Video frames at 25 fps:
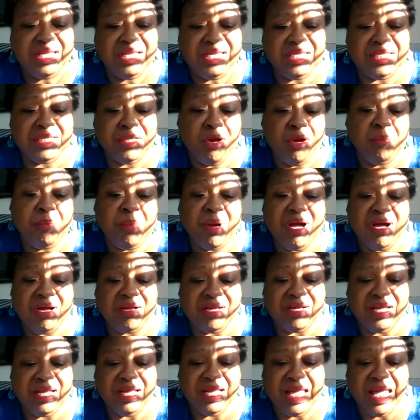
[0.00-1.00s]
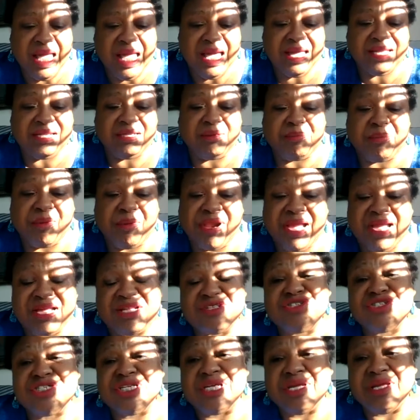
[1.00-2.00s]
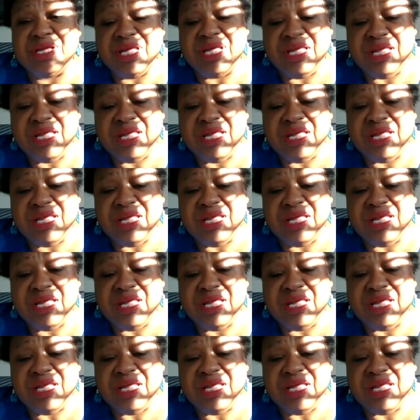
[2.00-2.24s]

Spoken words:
Enobong Anna Branch,